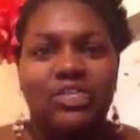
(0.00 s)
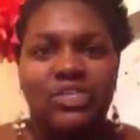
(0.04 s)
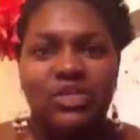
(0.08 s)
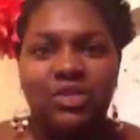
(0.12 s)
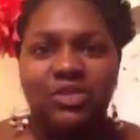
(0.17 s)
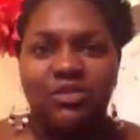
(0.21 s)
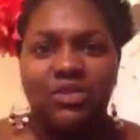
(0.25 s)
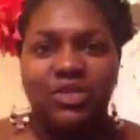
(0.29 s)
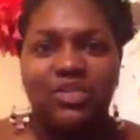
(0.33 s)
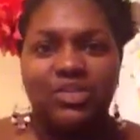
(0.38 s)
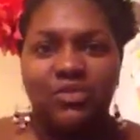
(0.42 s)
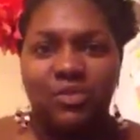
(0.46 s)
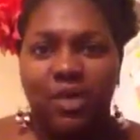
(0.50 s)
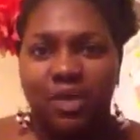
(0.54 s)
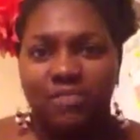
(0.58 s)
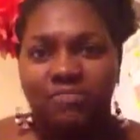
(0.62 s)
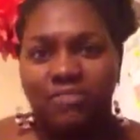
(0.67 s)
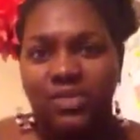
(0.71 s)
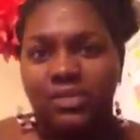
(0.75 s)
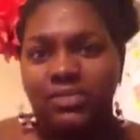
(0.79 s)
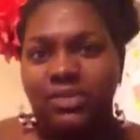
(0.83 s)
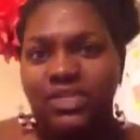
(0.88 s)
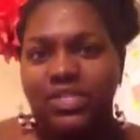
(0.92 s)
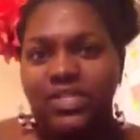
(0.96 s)
And so the reason why I'm
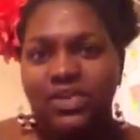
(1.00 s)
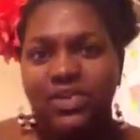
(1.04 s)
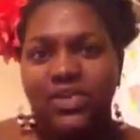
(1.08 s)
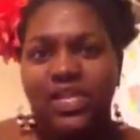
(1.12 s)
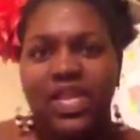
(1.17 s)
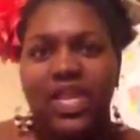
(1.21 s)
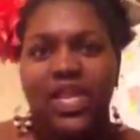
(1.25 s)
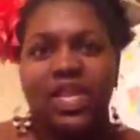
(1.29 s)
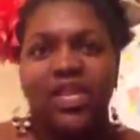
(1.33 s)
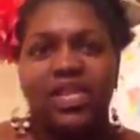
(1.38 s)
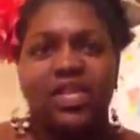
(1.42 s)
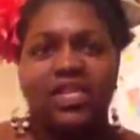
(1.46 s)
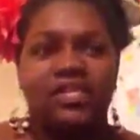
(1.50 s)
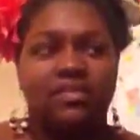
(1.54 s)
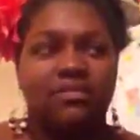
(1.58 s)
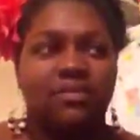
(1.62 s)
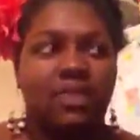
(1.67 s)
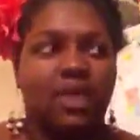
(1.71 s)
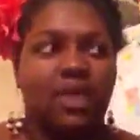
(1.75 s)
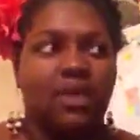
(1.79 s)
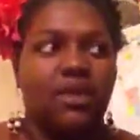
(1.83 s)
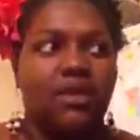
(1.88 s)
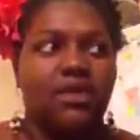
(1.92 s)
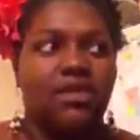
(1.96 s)
filming so late is
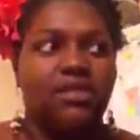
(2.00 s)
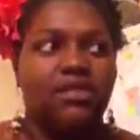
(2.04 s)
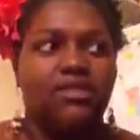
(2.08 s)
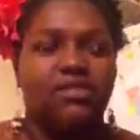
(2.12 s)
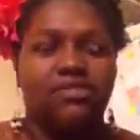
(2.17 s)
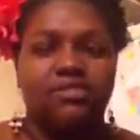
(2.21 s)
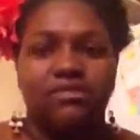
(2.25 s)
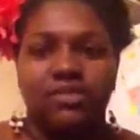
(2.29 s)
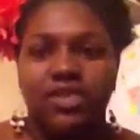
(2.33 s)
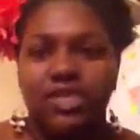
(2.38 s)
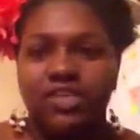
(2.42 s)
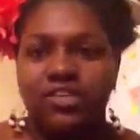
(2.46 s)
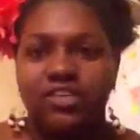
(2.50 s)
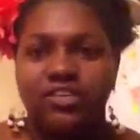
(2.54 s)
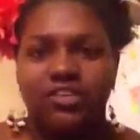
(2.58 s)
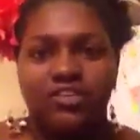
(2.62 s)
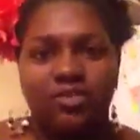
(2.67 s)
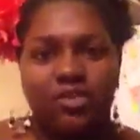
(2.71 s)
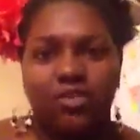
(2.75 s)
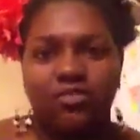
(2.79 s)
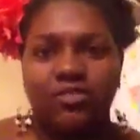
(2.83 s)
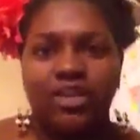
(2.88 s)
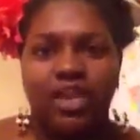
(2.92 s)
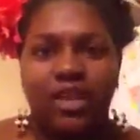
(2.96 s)
because we just
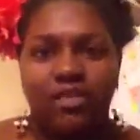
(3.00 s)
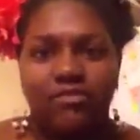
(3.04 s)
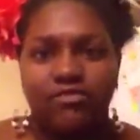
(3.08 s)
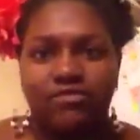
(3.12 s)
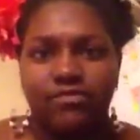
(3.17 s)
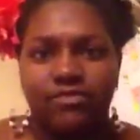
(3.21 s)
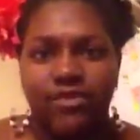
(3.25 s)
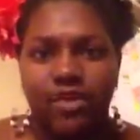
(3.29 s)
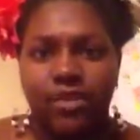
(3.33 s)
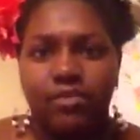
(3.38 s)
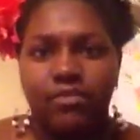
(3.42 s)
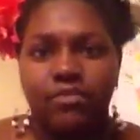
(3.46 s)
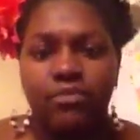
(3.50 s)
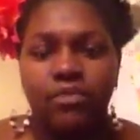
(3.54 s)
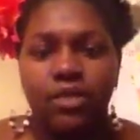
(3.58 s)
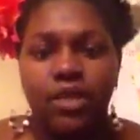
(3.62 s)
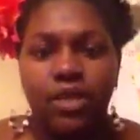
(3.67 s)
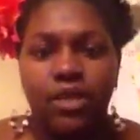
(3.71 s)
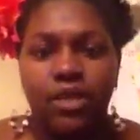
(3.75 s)
drove down from